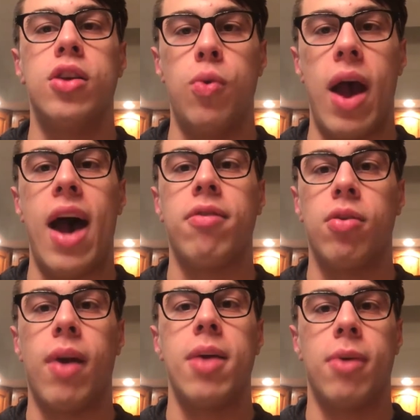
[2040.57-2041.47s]
you have
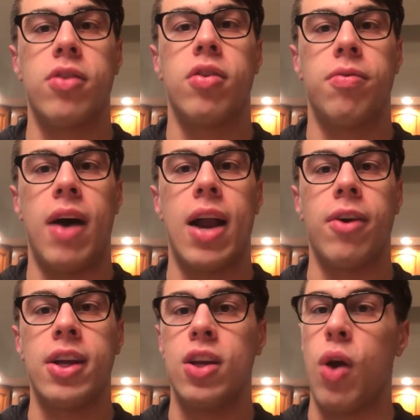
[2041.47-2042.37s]
the right muscles
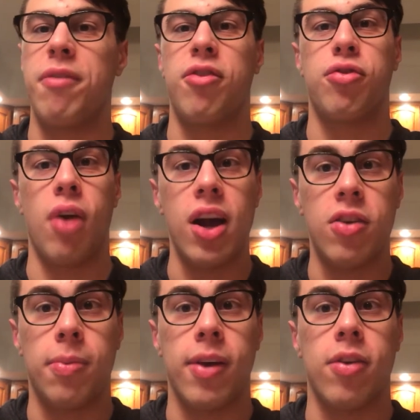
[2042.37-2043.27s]
firing, you have the
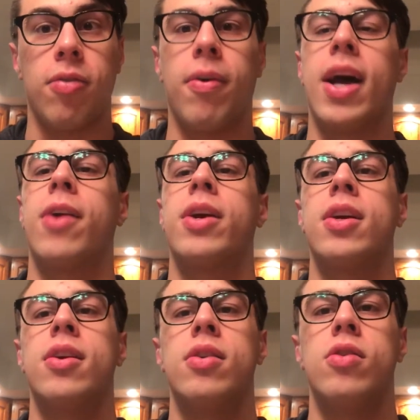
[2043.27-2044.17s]
strongest muscles
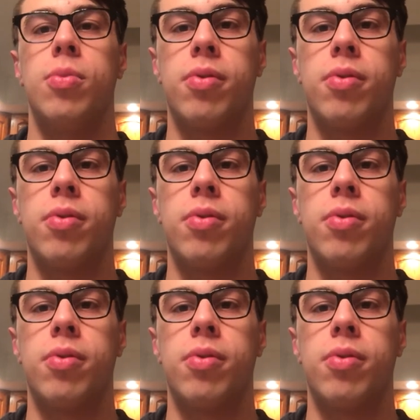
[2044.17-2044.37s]
firing to